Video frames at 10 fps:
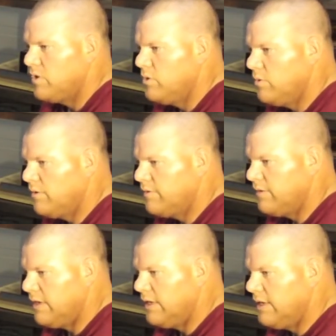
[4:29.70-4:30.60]
You will
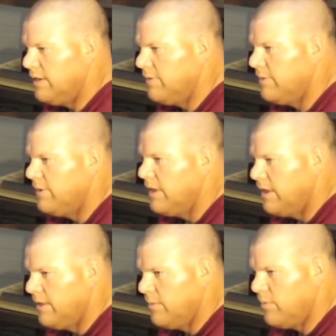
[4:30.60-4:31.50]
see,
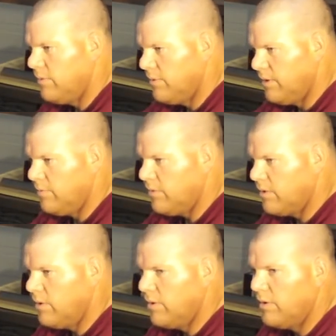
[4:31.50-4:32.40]
and then we'll
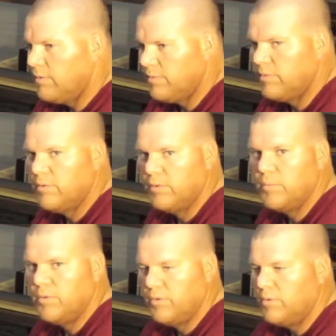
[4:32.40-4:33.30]
go
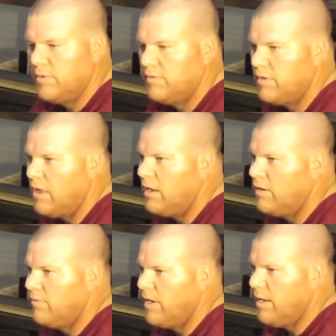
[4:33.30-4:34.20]
to install
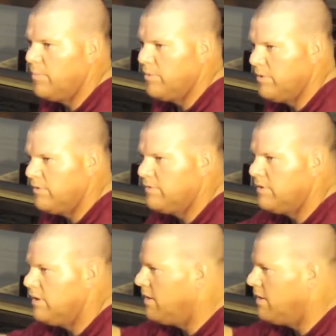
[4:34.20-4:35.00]
our ramp, and you'll see